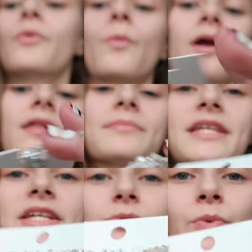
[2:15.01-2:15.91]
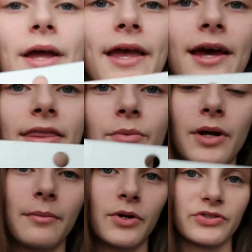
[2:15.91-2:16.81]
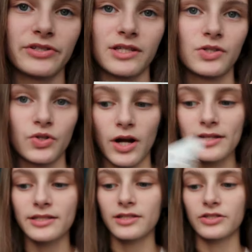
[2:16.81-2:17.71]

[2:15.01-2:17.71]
one of them says wait, and then one of them also says trust.